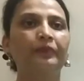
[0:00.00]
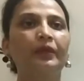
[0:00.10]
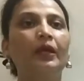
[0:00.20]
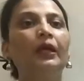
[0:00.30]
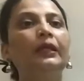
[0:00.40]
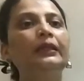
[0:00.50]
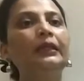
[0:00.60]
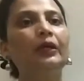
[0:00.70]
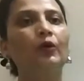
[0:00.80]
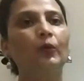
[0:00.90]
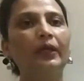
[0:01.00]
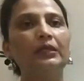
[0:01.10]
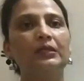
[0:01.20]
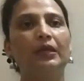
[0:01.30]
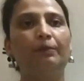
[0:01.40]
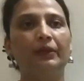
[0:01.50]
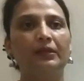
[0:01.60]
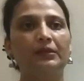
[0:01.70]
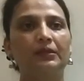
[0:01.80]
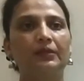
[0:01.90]
The great epics.
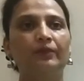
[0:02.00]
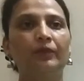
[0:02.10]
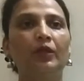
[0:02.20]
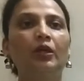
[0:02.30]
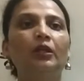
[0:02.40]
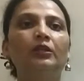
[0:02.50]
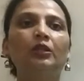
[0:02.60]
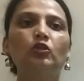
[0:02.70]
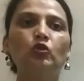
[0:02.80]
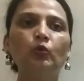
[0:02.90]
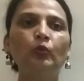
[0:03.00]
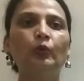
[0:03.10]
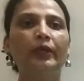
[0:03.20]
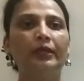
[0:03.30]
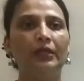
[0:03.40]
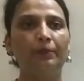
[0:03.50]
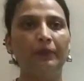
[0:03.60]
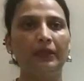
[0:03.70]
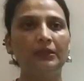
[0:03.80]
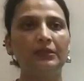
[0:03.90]
The 2 great
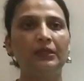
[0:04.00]
epics, the